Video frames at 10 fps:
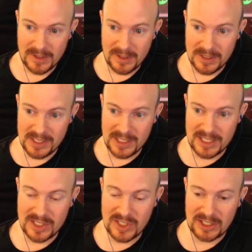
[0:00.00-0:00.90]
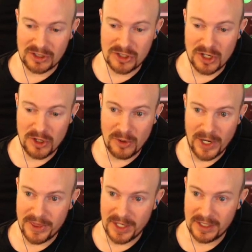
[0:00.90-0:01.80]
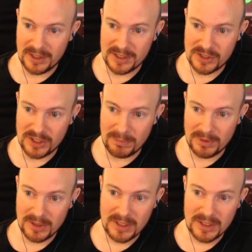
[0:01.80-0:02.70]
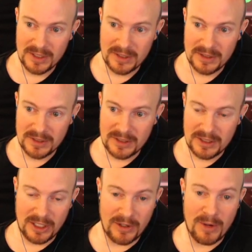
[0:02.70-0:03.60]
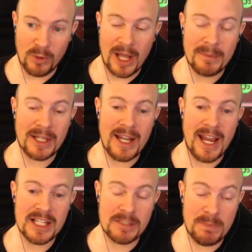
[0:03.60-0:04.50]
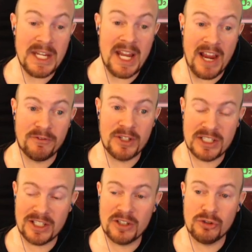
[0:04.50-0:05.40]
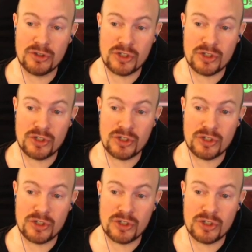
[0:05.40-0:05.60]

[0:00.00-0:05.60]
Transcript: This is like Sector 2, I think, this ship. Alright, well, I'm going to ASB every single